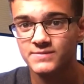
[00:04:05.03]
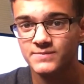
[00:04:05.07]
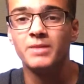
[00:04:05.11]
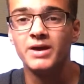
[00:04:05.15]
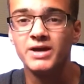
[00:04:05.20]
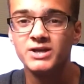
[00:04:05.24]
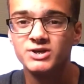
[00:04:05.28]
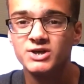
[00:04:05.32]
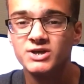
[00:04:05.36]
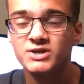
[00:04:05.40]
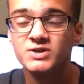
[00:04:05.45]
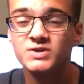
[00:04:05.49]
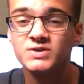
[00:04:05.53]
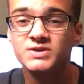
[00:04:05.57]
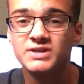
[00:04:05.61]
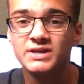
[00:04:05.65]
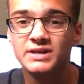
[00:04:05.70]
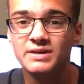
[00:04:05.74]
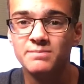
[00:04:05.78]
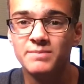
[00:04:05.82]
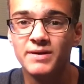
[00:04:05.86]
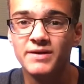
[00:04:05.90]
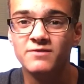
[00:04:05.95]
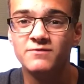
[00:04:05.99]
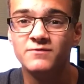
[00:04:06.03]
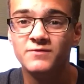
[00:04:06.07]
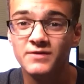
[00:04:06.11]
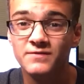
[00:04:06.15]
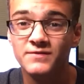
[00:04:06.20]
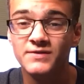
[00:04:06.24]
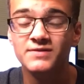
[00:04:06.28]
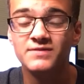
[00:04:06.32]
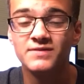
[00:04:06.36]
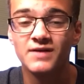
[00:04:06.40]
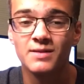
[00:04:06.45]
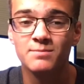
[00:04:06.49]
Manchester City paid
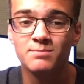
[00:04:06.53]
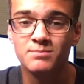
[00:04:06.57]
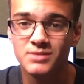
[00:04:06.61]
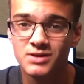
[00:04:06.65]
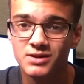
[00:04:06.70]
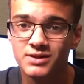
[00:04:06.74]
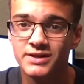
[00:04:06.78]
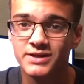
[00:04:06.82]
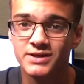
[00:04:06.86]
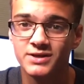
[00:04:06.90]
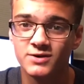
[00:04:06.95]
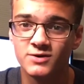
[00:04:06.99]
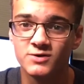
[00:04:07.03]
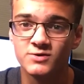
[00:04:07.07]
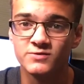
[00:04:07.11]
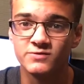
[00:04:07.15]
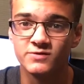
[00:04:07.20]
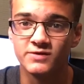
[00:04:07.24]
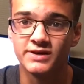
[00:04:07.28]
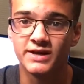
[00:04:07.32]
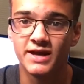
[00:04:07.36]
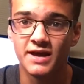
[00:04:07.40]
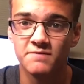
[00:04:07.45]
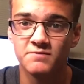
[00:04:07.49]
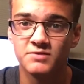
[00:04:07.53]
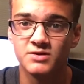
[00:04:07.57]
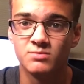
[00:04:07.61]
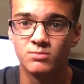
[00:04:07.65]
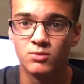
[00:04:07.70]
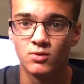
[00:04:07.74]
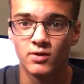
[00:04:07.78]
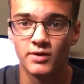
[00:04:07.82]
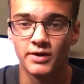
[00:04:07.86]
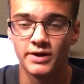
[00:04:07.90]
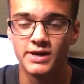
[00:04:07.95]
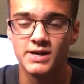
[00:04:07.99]
55 million euros for Kevin De
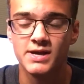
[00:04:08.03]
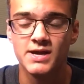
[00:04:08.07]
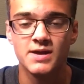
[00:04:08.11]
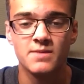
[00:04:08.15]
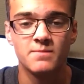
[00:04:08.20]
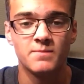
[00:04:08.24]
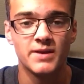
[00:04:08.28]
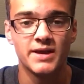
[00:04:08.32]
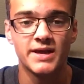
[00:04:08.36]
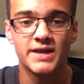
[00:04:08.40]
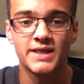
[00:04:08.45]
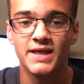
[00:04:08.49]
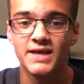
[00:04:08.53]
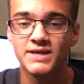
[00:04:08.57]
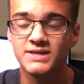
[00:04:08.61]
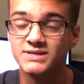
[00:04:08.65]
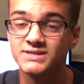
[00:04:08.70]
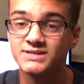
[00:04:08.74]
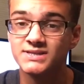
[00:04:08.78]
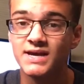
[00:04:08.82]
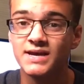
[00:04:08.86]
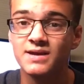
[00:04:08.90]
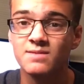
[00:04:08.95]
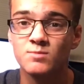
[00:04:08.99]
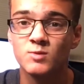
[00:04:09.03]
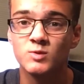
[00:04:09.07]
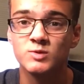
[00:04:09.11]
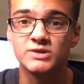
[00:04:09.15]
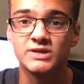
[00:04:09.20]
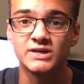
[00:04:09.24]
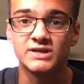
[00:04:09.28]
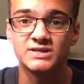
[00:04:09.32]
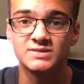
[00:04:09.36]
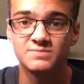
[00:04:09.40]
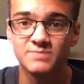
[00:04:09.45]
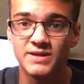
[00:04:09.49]
Bruyne, making that the second most
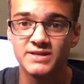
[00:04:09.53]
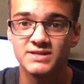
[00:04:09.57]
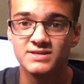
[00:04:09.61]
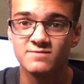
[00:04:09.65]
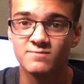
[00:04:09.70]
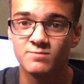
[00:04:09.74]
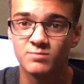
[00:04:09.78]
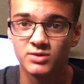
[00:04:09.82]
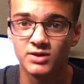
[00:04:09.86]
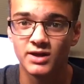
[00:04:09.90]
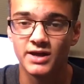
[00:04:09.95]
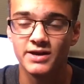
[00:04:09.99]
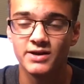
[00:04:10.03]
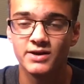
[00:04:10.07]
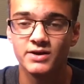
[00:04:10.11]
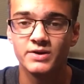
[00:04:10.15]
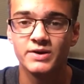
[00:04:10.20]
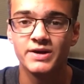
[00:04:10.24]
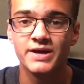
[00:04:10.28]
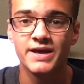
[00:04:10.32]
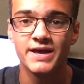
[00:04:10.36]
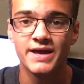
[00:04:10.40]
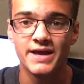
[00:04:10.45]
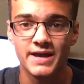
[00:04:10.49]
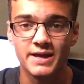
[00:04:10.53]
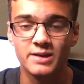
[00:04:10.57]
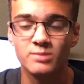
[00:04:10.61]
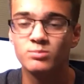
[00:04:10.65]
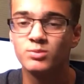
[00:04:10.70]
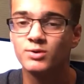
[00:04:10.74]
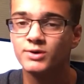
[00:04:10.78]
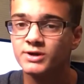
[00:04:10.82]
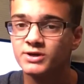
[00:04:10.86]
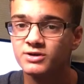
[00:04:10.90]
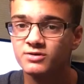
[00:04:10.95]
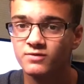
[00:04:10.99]
expensive player in
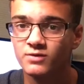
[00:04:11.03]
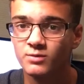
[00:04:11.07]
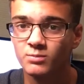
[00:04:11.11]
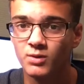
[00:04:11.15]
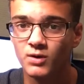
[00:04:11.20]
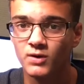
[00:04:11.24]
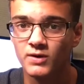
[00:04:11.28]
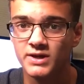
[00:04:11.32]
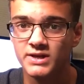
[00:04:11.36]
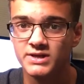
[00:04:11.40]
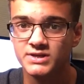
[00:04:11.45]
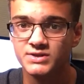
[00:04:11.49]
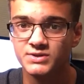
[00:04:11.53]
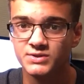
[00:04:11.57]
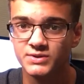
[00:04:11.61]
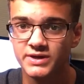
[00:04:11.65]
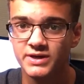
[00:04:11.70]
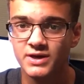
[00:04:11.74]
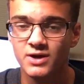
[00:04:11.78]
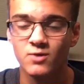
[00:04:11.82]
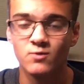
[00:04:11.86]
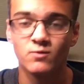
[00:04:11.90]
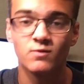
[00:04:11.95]
British football history,